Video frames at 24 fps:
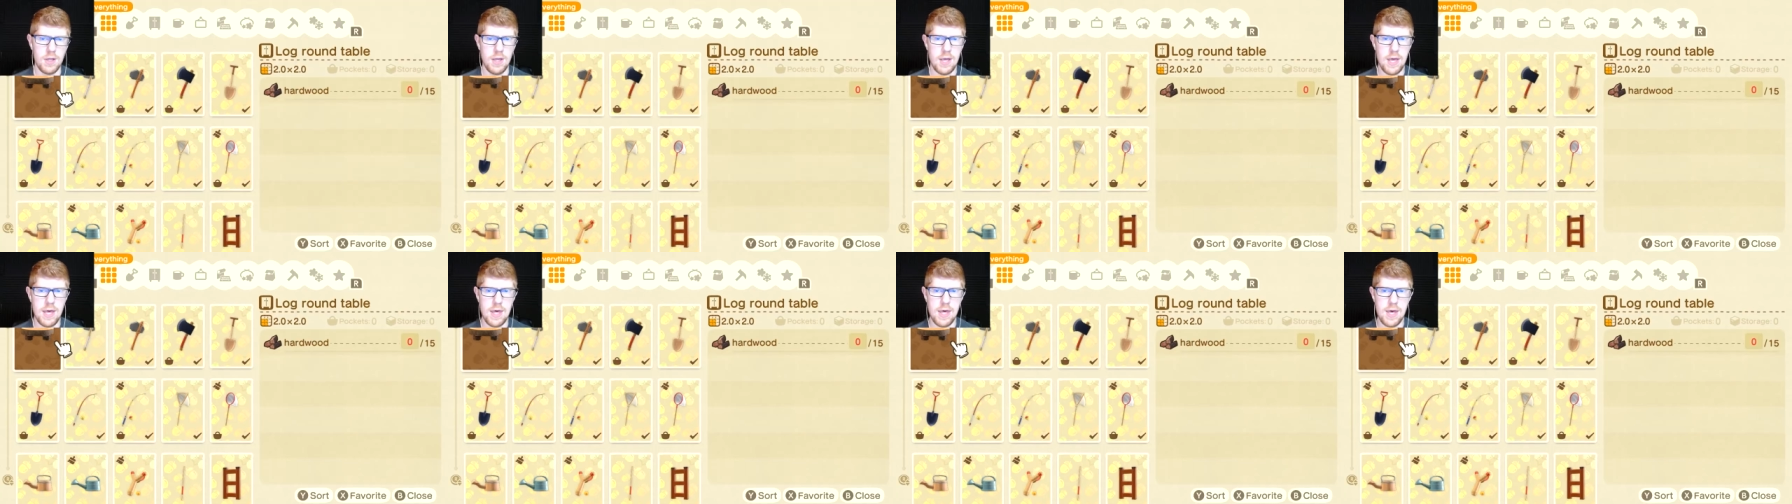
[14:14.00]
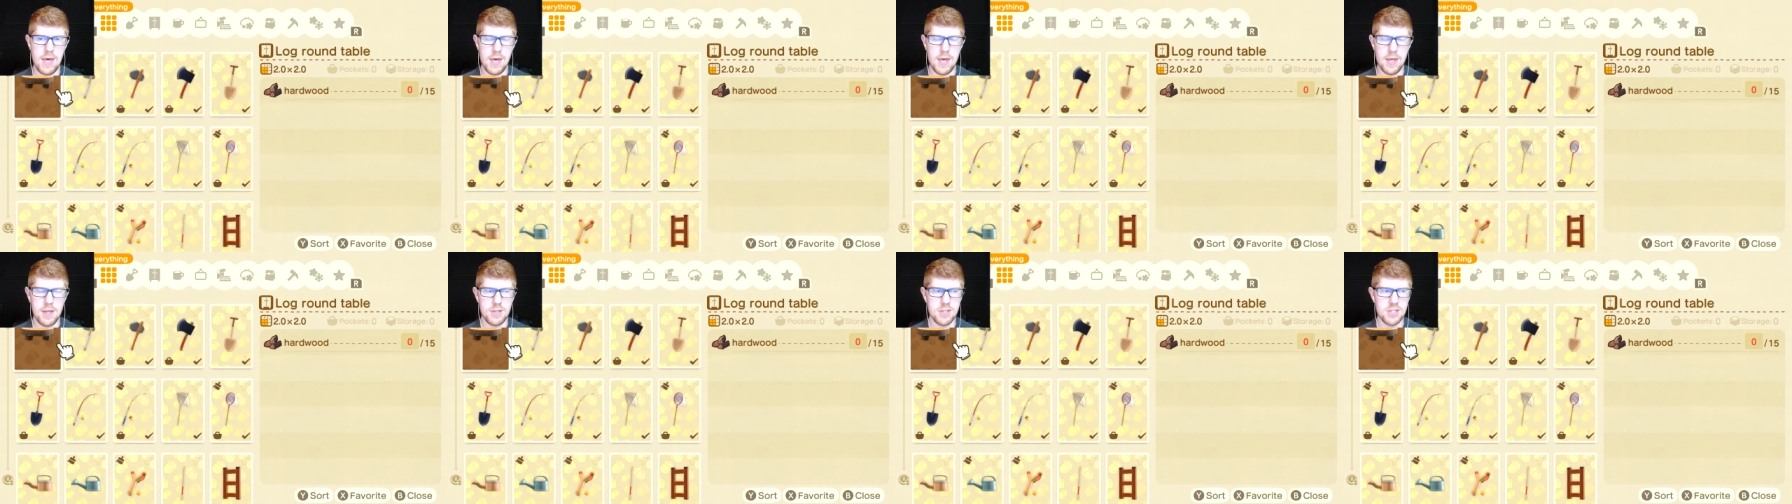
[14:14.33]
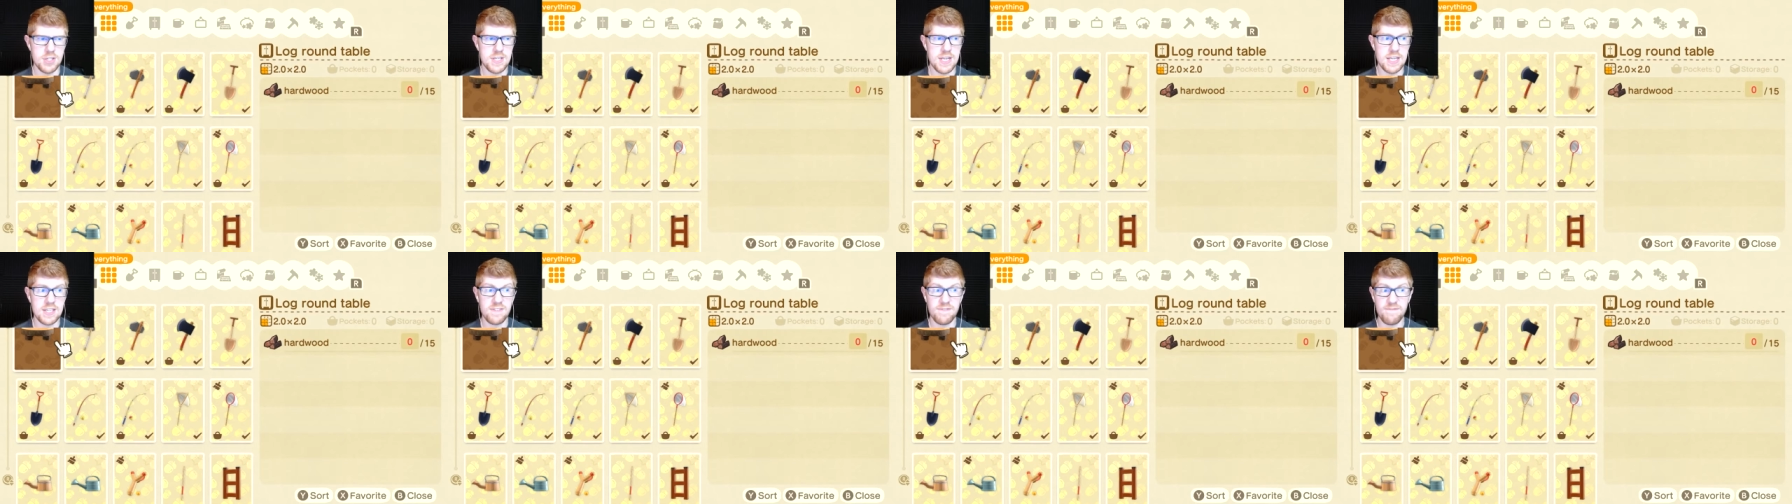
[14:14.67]
Hey, it
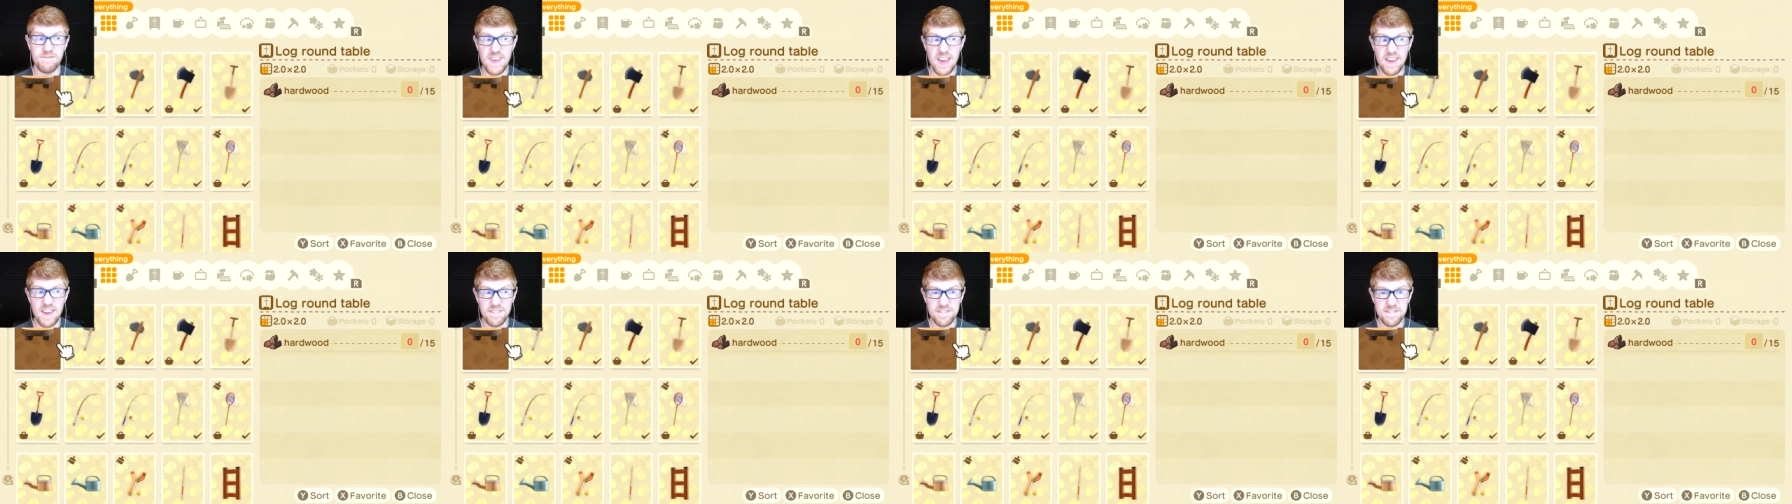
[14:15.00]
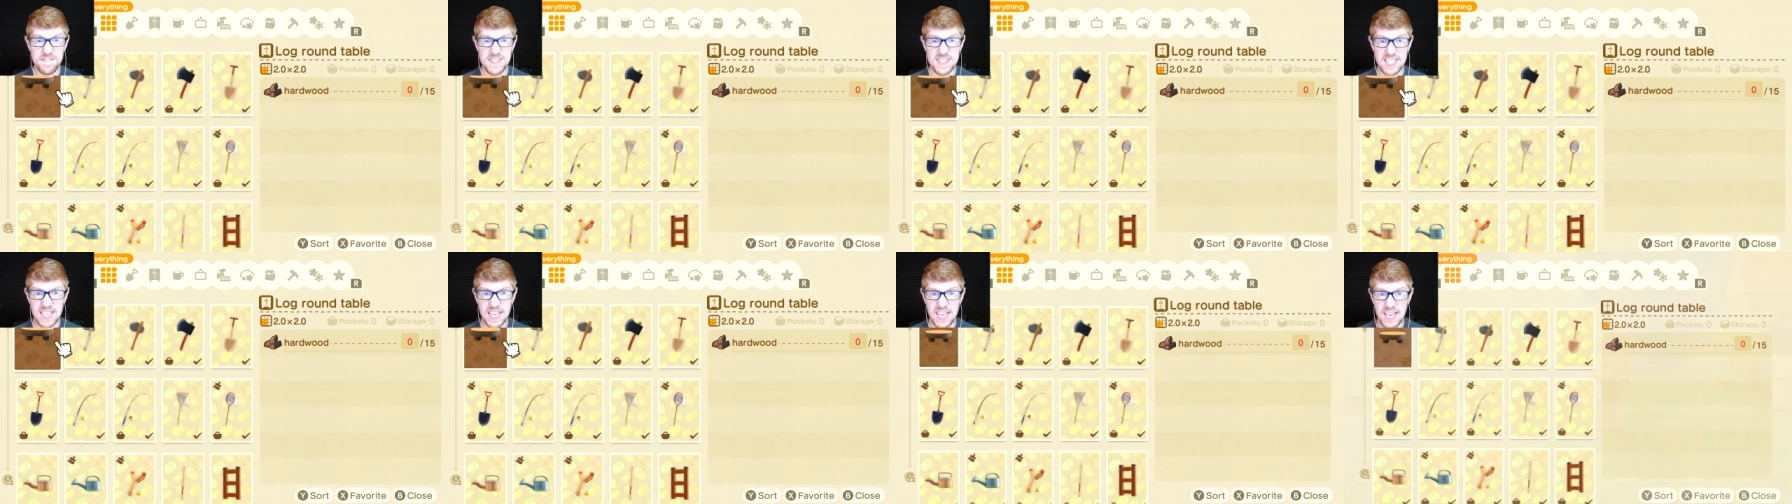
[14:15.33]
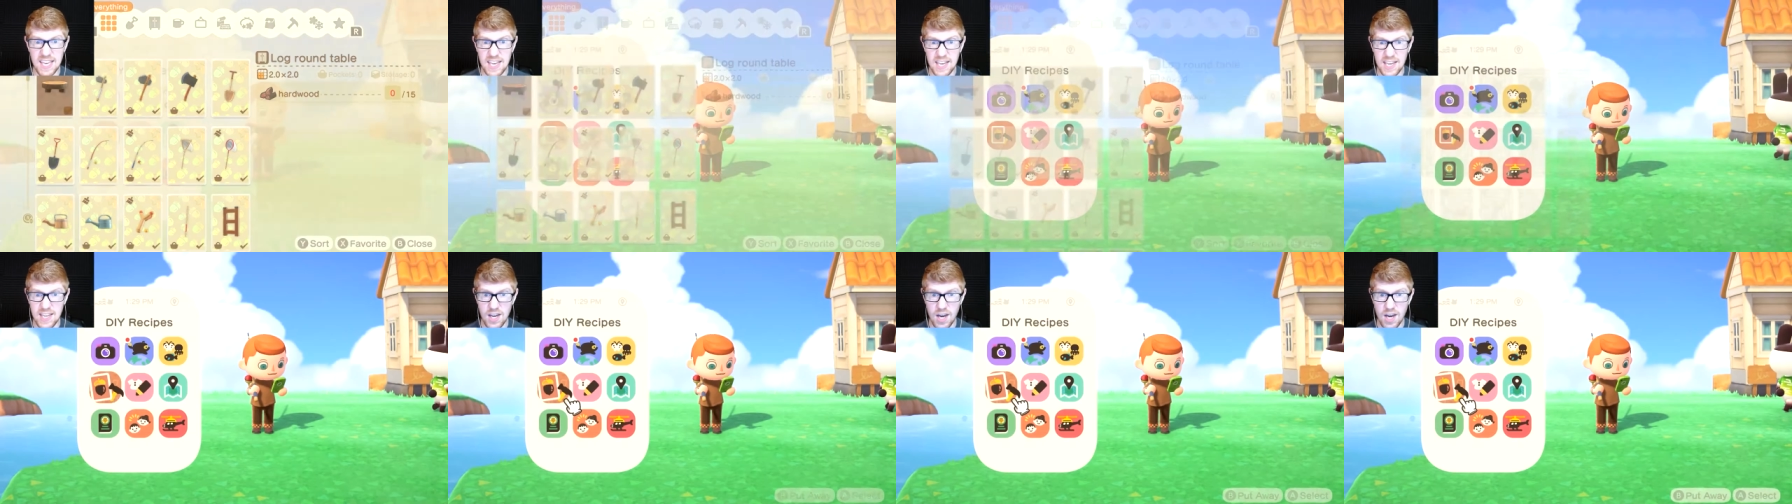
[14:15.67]
just takes
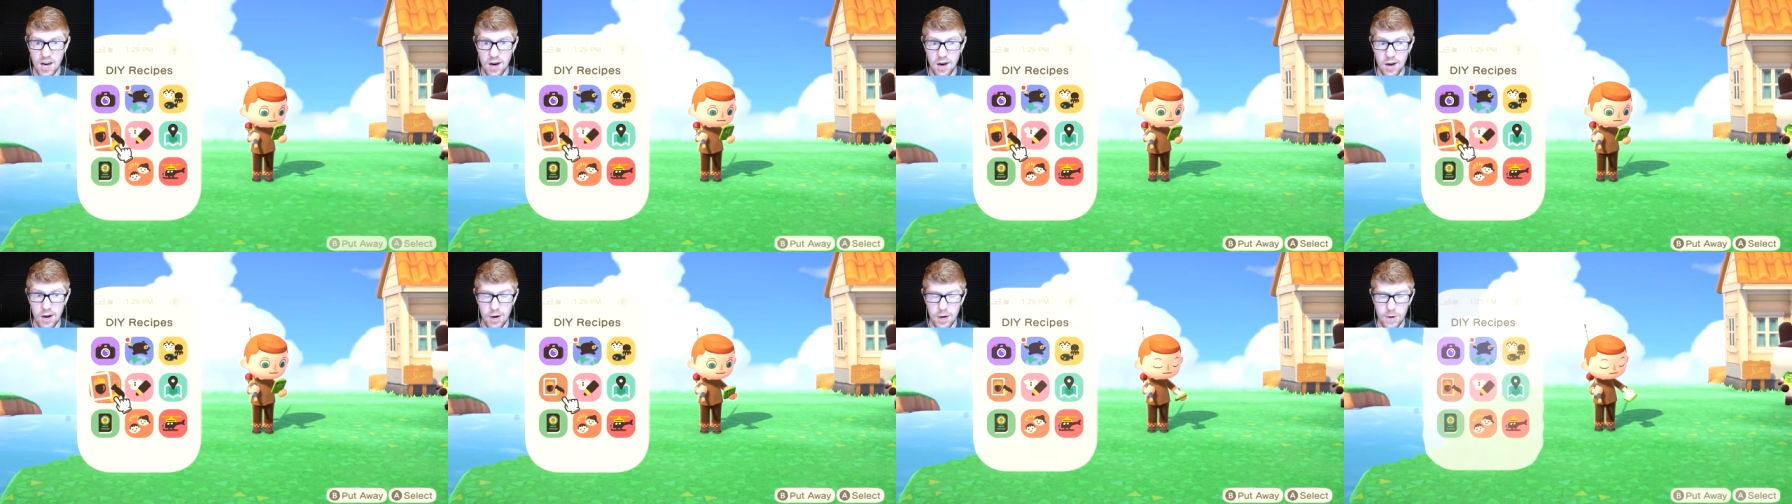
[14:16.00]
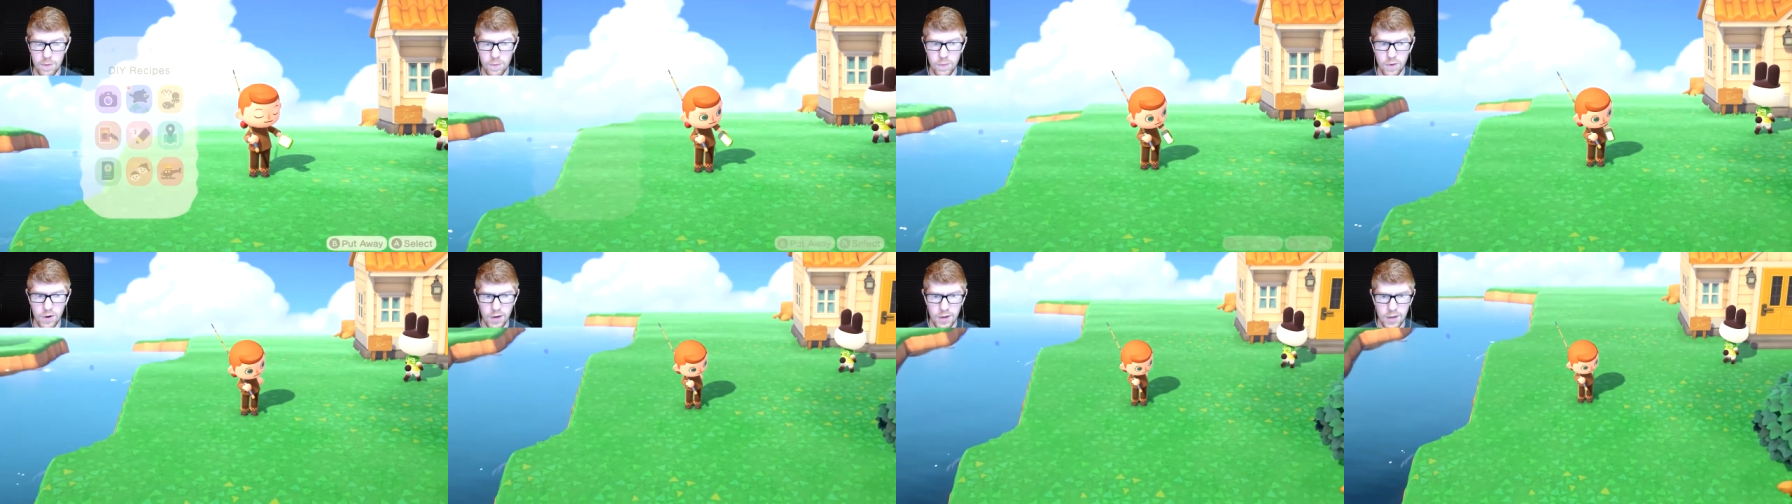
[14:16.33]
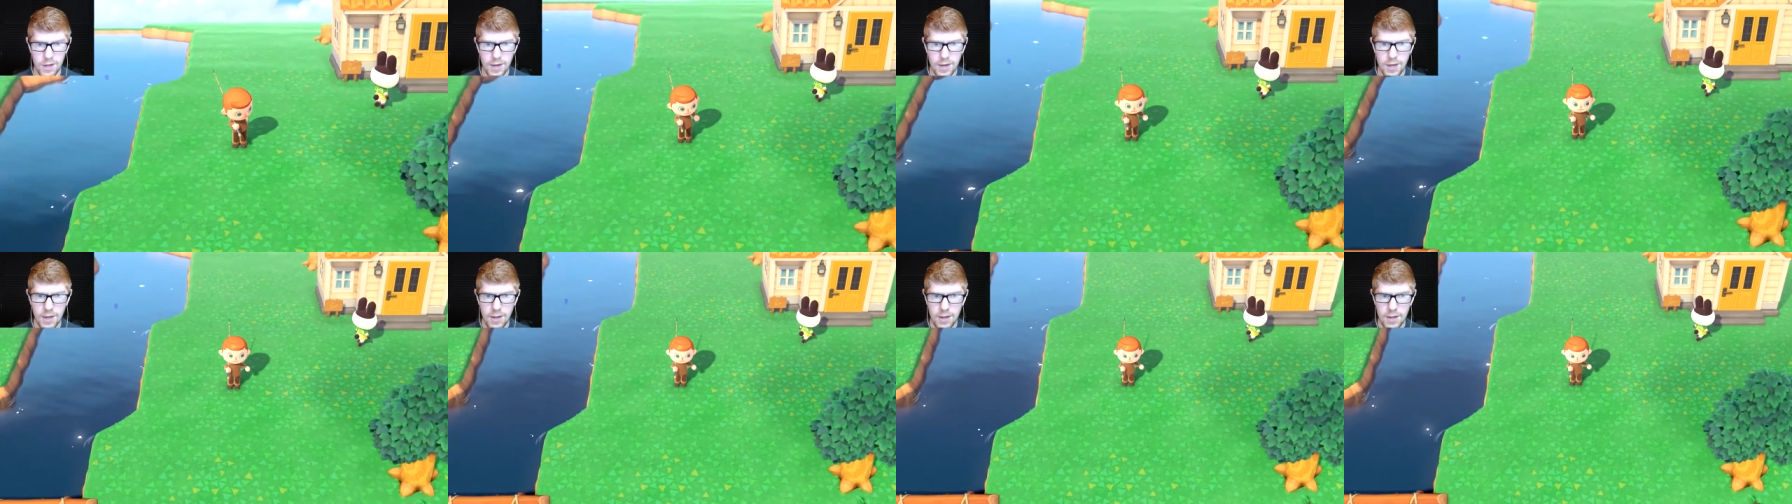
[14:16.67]
15
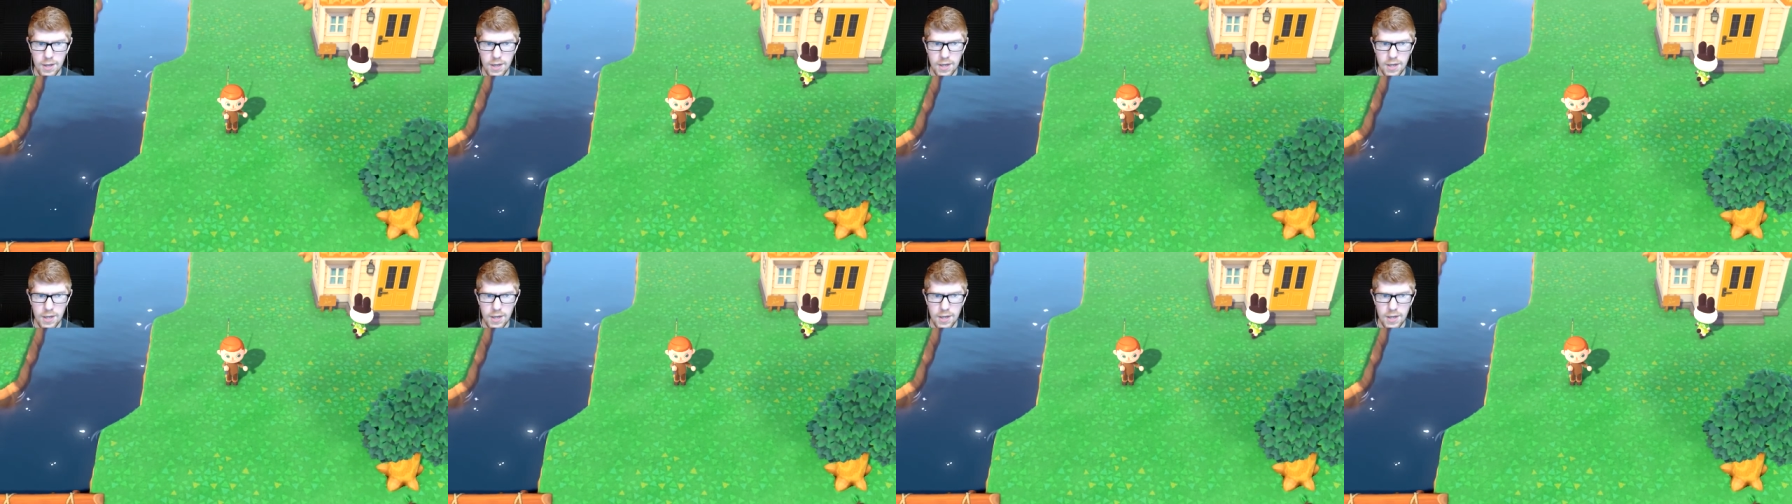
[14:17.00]
hardwood?